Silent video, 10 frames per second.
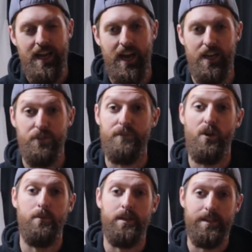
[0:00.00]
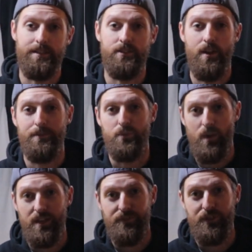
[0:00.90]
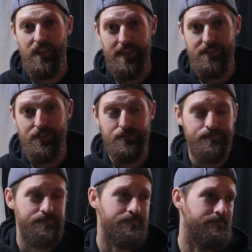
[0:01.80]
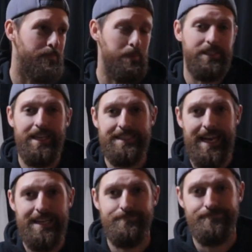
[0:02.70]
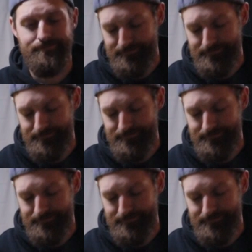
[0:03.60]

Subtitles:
You can follow me on Instagram as well if you'd like to. But besides that,